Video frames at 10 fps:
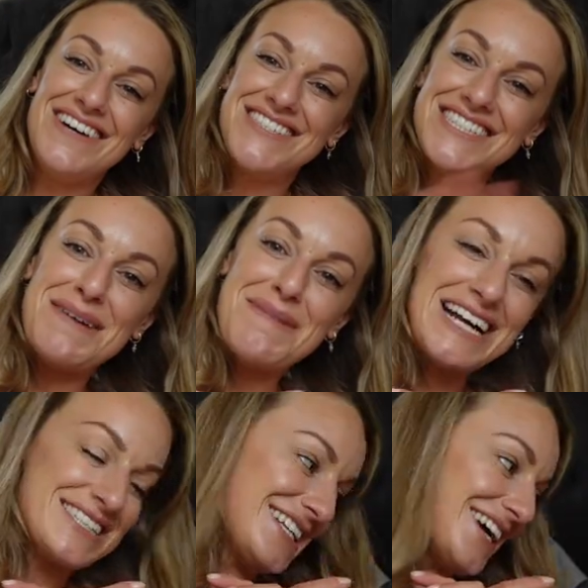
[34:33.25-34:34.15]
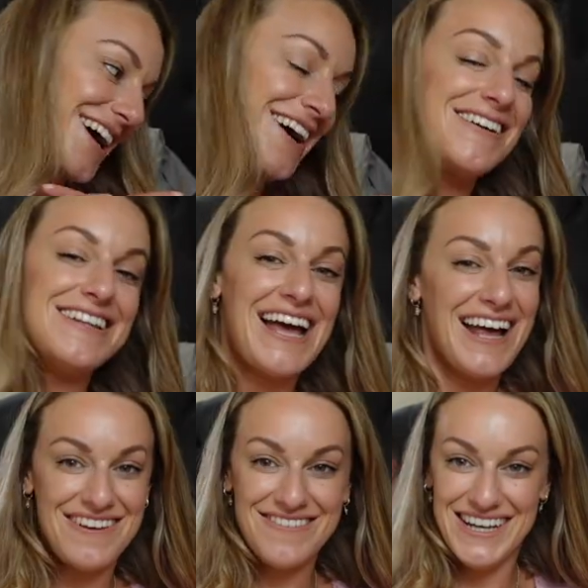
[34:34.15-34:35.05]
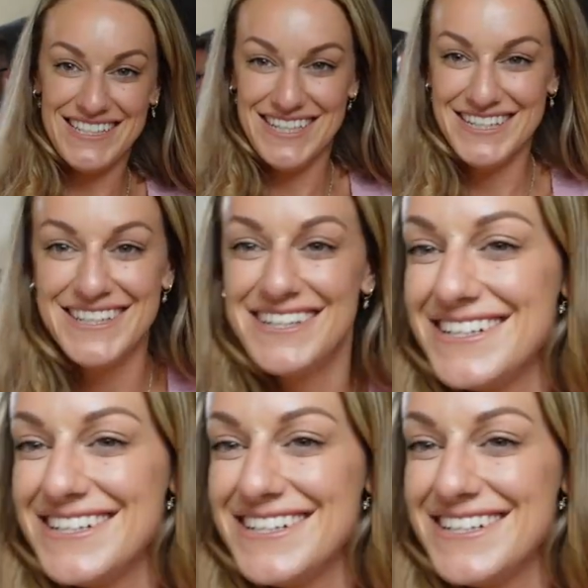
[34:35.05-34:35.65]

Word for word: um, just our bags to go and then we are done